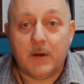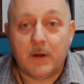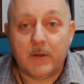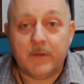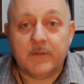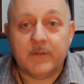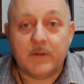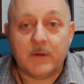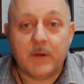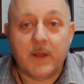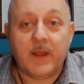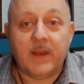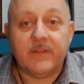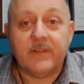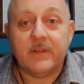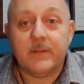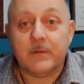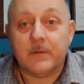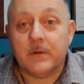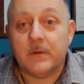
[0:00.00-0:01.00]
also
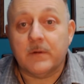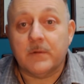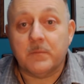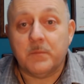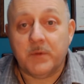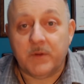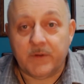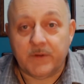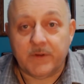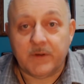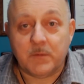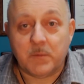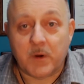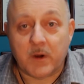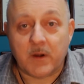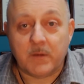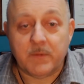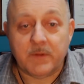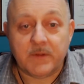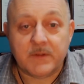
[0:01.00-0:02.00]
having their own building
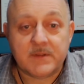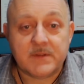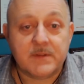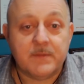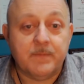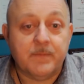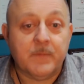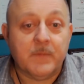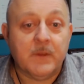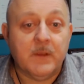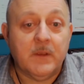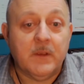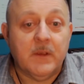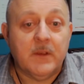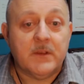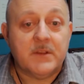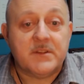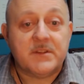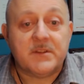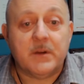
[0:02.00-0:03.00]
departments.
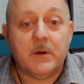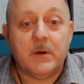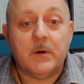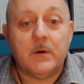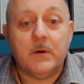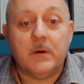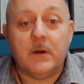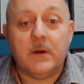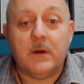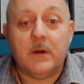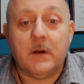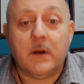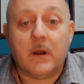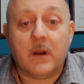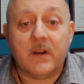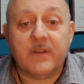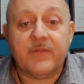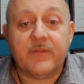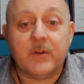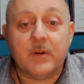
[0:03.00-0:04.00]
So
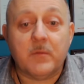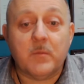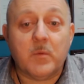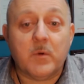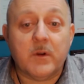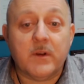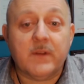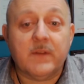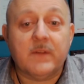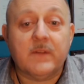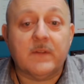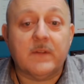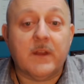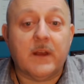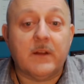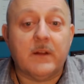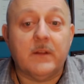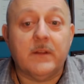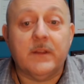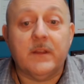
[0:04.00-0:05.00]
our firm works
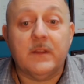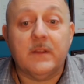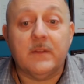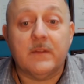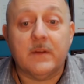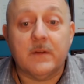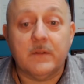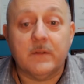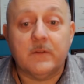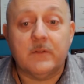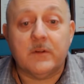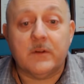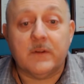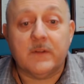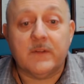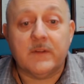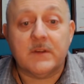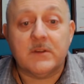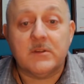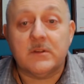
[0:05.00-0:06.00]
not only in those
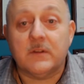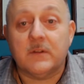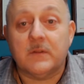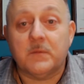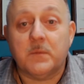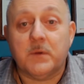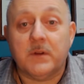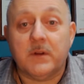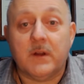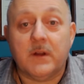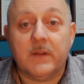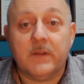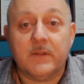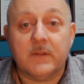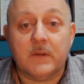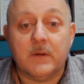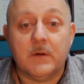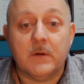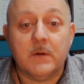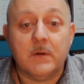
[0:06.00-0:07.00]
jurisdictions, but
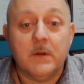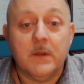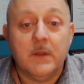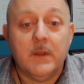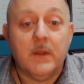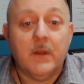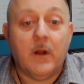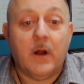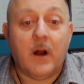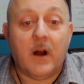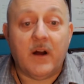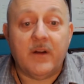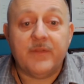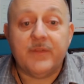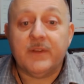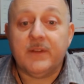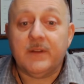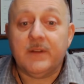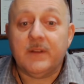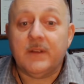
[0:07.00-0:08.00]
also
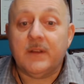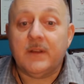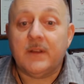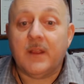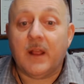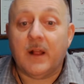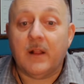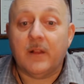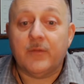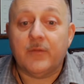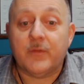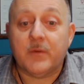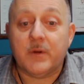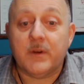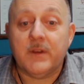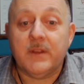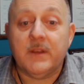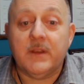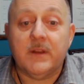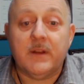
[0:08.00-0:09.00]
often in
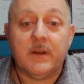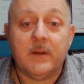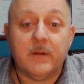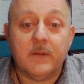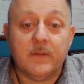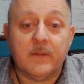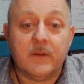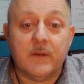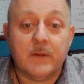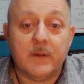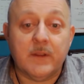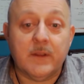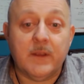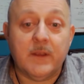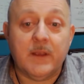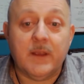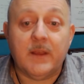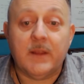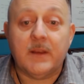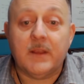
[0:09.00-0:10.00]
California and
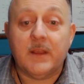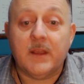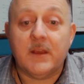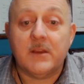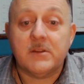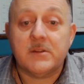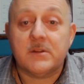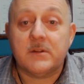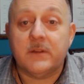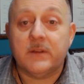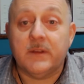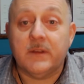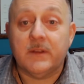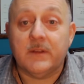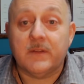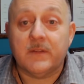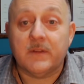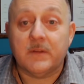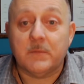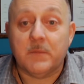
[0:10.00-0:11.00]
Arizona and occasionally in
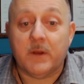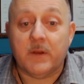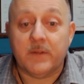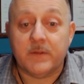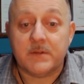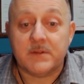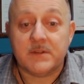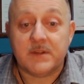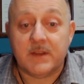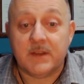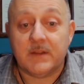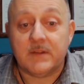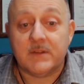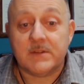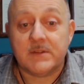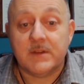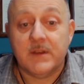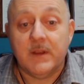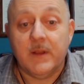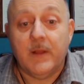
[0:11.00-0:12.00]
some other
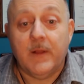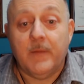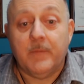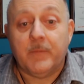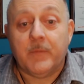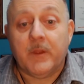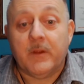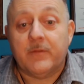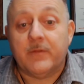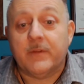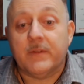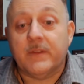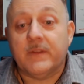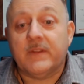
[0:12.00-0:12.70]
states. For